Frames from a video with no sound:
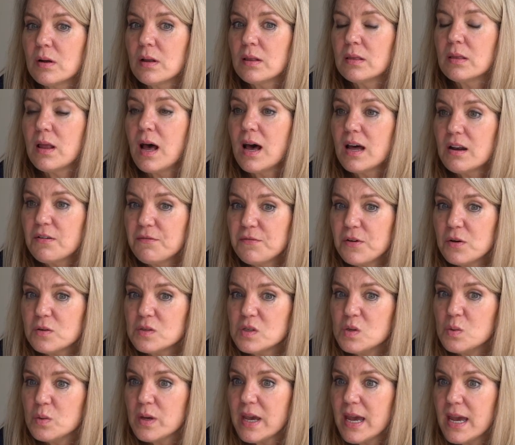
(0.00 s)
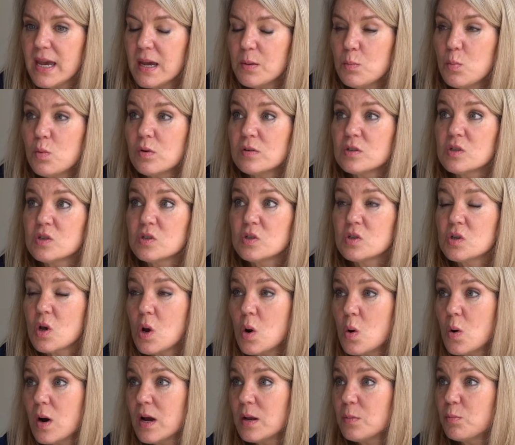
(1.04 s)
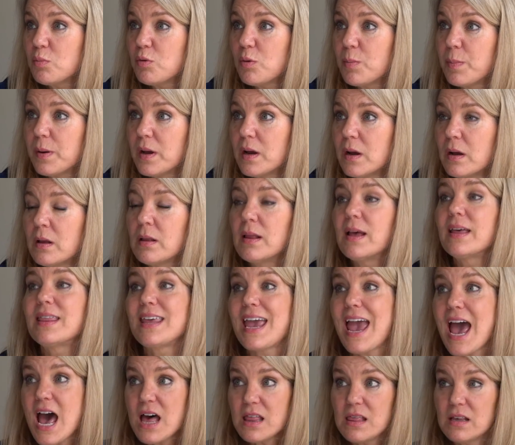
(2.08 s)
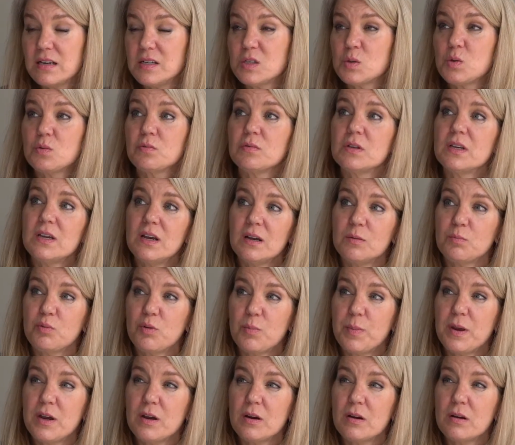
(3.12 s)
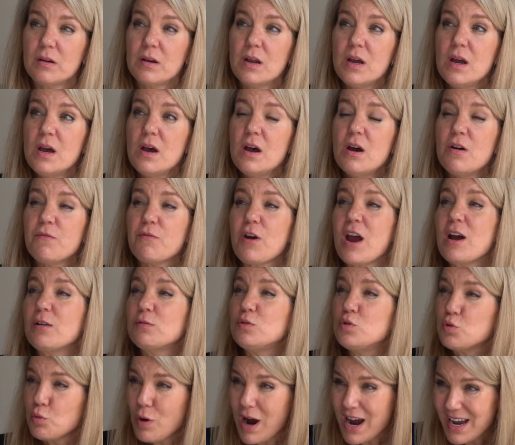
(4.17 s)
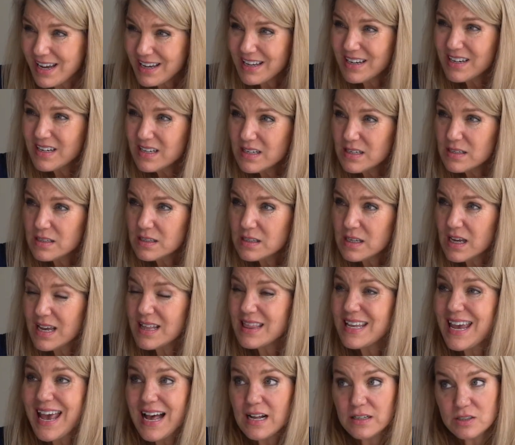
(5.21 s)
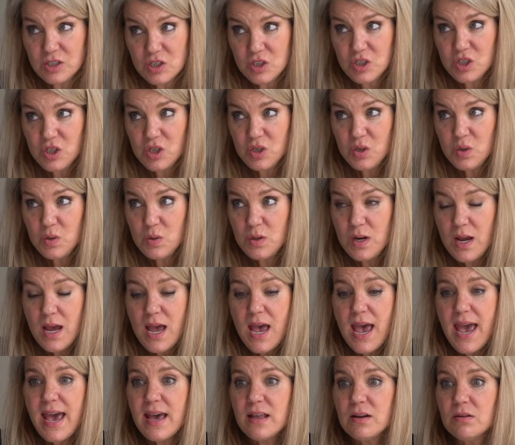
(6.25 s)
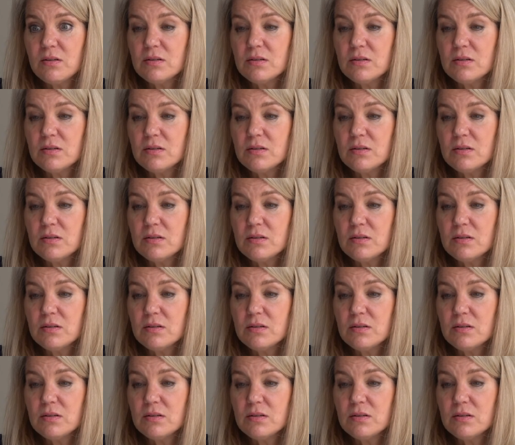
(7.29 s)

a lot of folks who came were so unprepared. A lot of the athletes were really unprepared for how dry it is, right, and the altitude, and